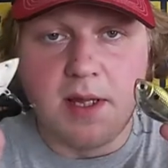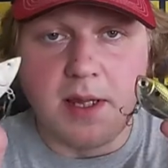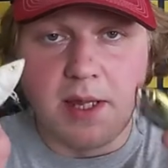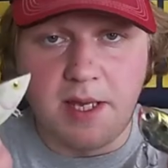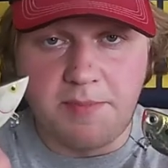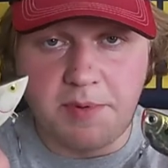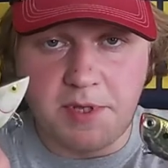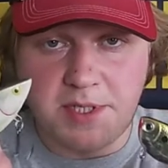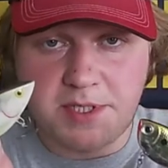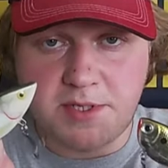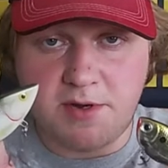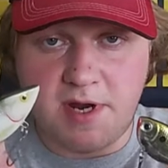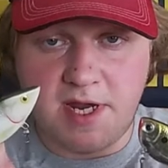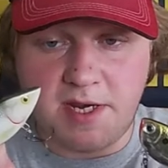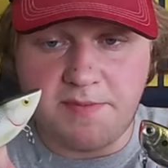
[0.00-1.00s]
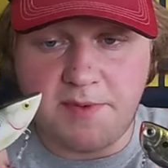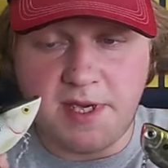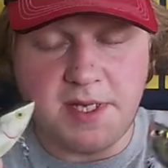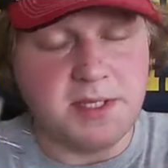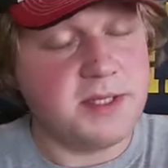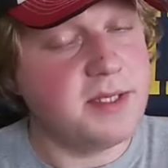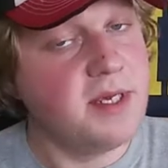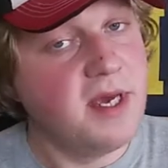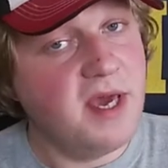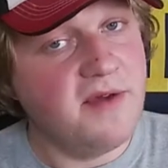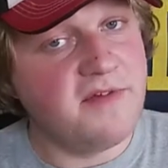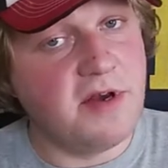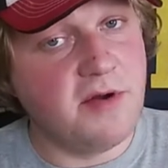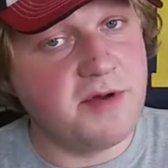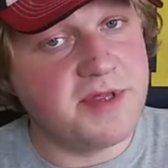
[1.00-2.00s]
lipless crankbaits.
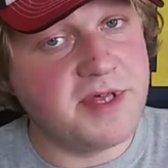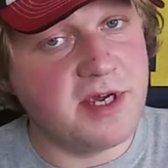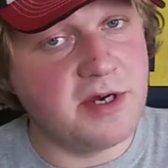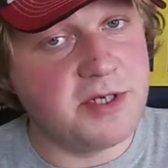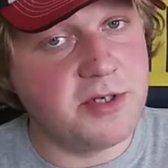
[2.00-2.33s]
If you know a thing